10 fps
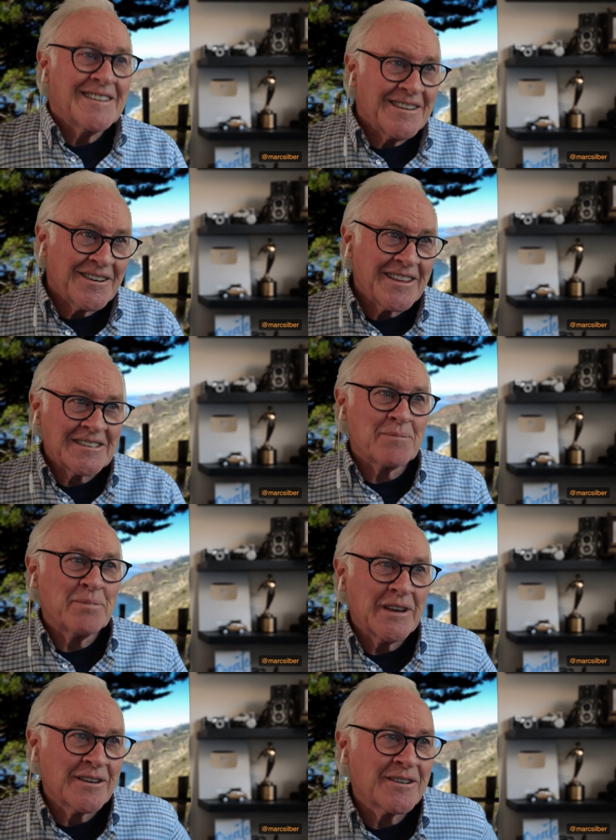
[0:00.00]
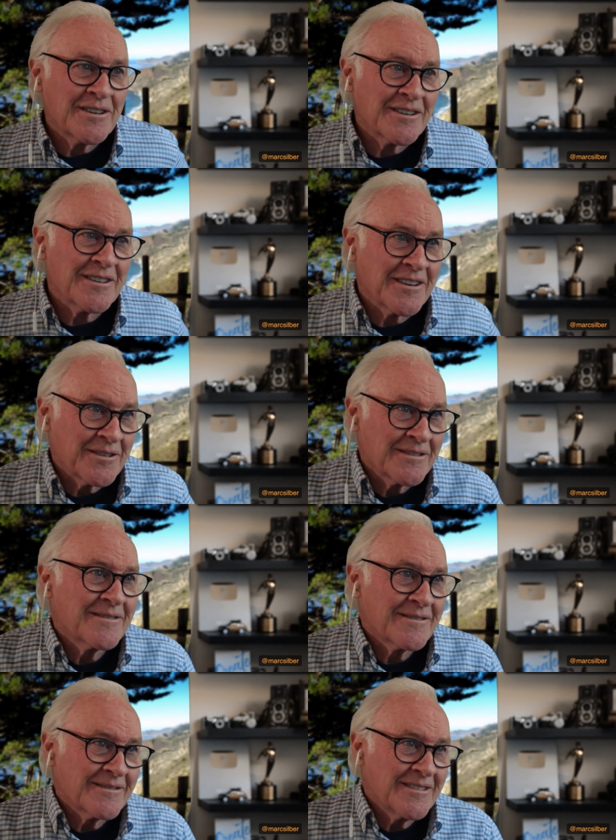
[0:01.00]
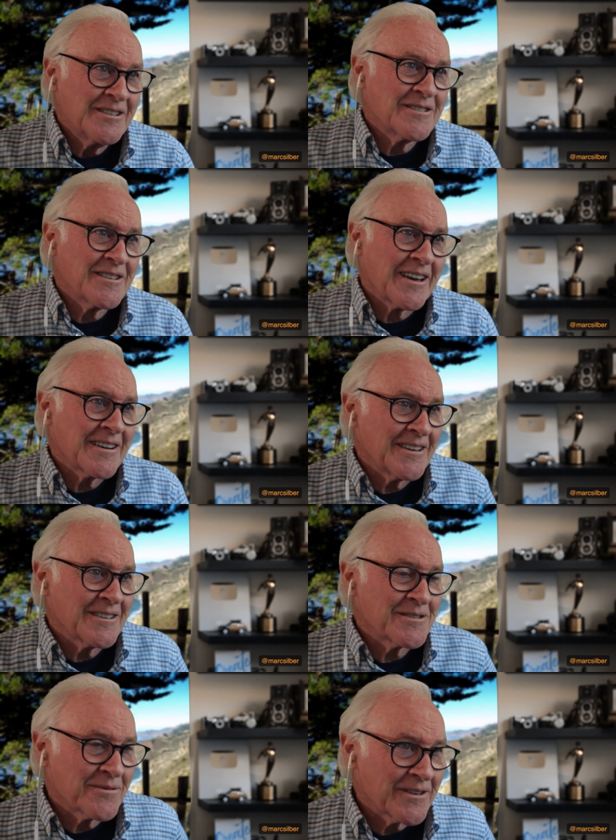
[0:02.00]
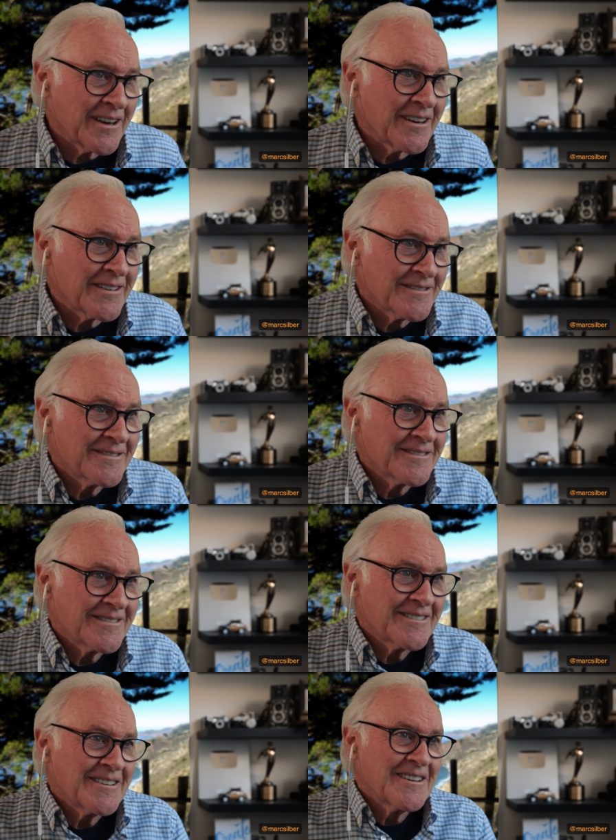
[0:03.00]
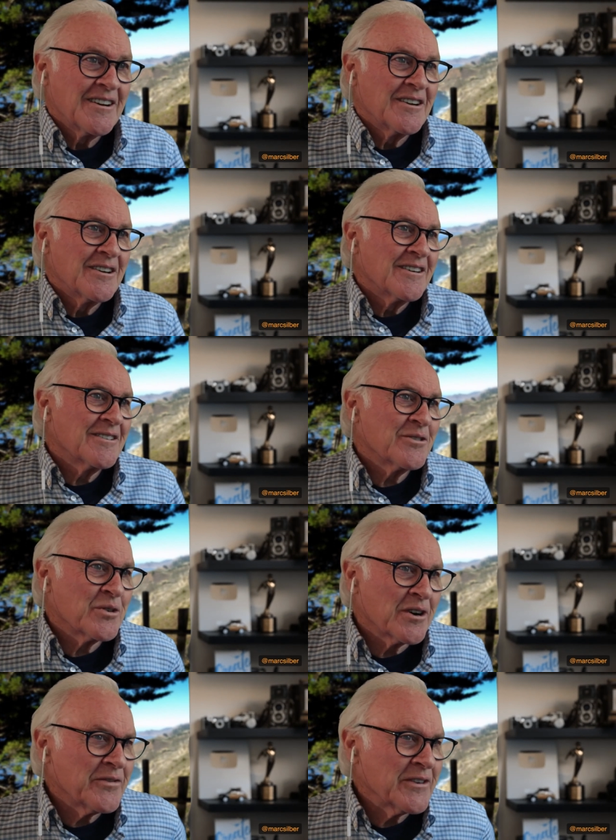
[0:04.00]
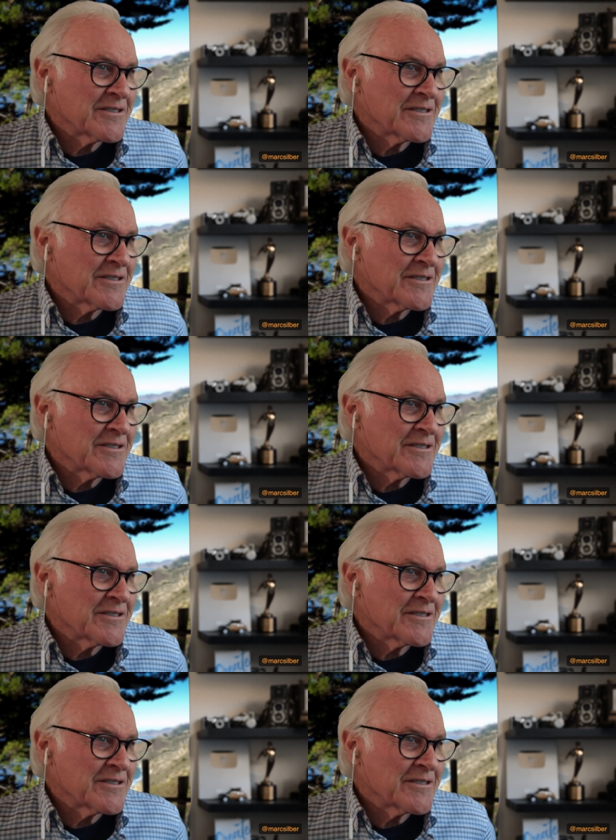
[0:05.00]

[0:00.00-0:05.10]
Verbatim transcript: you know, that's a Peter Hurley. He's got an answer for that. Or if